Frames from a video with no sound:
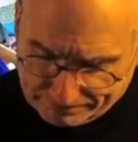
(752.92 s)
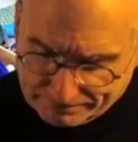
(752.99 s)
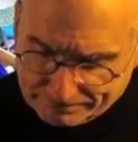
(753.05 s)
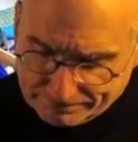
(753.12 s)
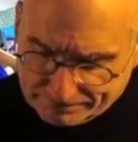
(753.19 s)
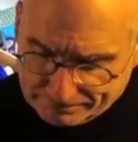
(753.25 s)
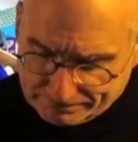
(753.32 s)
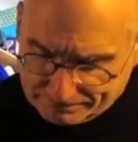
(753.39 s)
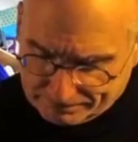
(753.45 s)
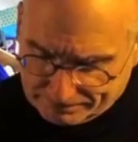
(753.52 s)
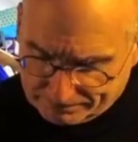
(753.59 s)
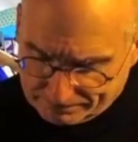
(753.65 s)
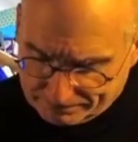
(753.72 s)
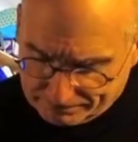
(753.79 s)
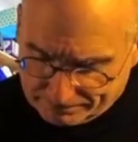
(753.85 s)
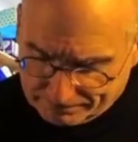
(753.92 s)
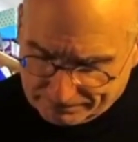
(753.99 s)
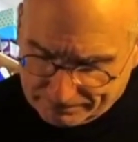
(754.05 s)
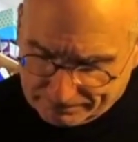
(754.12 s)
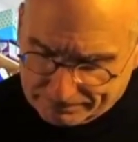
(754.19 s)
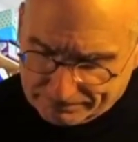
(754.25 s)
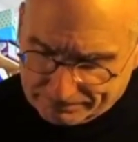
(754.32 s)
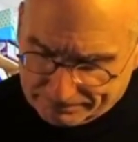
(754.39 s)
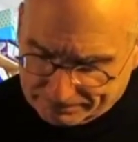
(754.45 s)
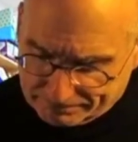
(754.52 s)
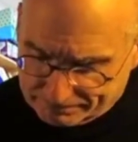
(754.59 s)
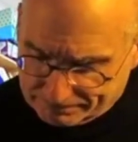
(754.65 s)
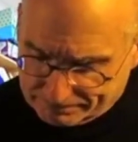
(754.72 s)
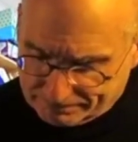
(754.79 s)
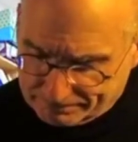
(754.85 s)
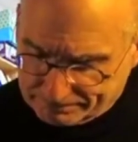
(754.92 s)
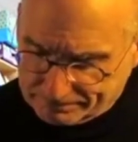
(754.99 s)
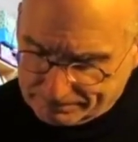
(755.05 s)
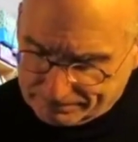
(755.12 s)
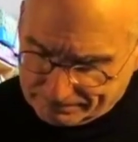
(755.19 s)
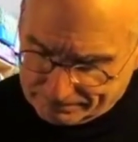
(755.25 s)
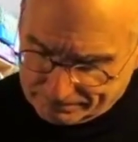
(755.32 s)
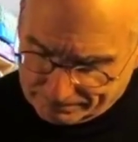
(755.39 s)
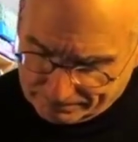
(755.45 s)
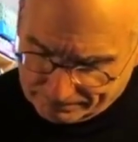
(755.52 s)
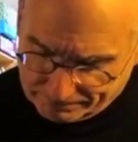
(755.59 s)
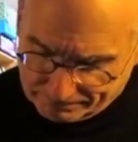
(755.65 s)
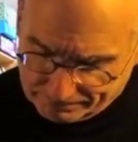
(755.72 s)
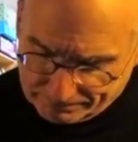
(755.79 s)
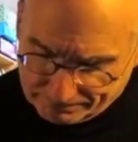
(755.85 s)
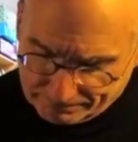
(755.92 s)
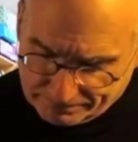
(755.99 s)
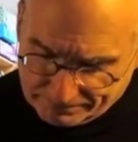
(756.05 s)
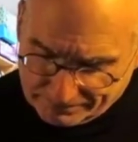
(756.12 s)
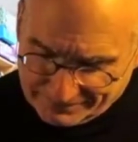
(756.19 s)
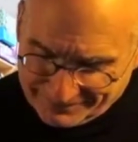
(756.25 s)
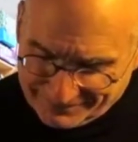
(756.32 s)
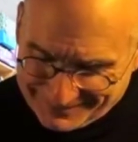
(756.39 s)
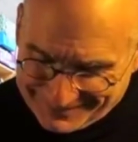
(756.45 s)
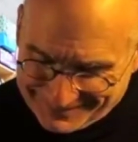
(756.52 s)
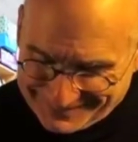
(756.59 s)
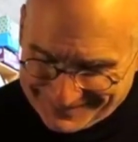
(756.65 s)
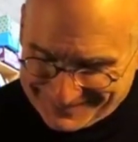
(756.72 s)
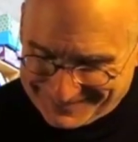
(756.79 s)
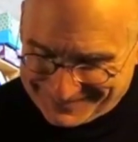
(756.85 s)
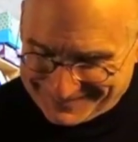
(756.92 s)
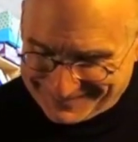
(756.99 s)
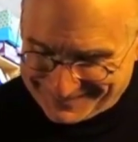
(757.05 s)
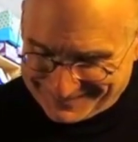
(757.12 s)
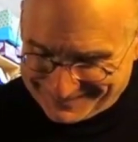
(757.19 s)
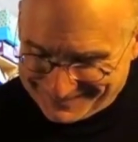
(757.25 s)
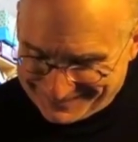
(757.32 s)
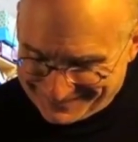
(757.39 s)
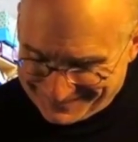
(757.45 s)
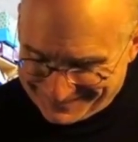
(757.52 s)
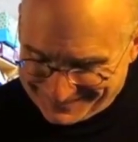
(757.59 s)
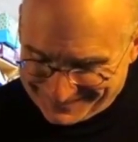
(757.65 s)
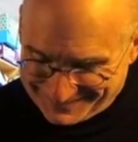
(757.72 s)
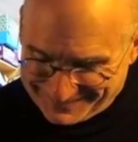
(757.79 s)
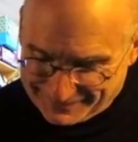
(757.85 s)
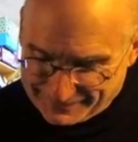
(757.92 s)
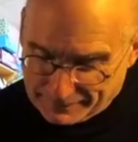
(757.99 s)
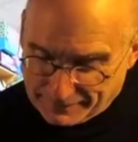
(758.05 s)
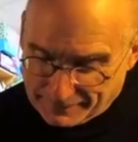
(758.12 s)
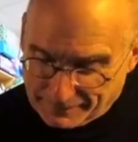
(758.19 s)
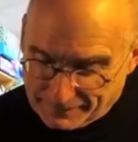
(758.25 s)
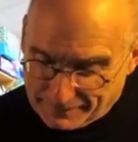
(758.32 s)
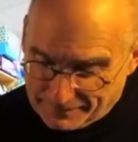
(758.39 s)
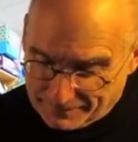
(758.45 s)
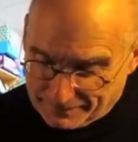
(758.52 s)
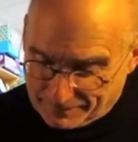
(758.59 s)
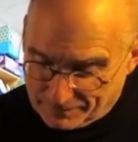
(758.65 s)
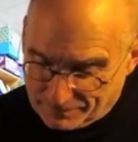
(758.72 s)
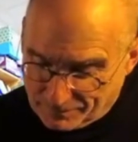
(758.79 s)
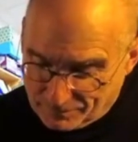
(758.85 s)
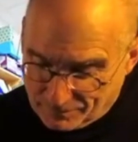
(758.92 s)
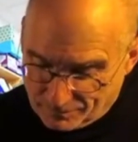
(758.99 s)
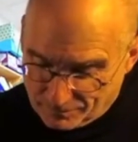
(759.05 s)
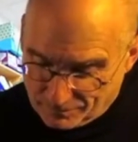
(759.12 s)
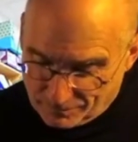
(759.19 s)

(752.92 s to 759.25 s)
The person shown says nothing.